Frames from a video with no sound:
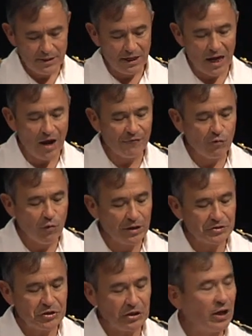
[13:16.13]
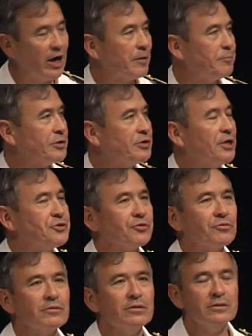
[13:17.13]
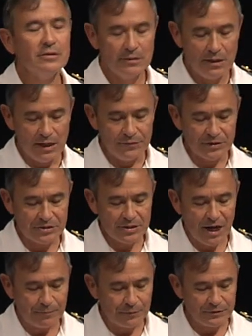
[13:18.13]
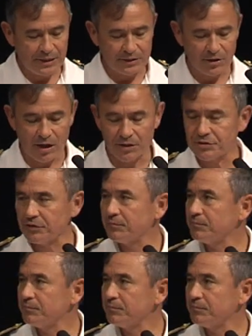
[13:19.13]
And I, for one, see a lot of potential in this type of technology.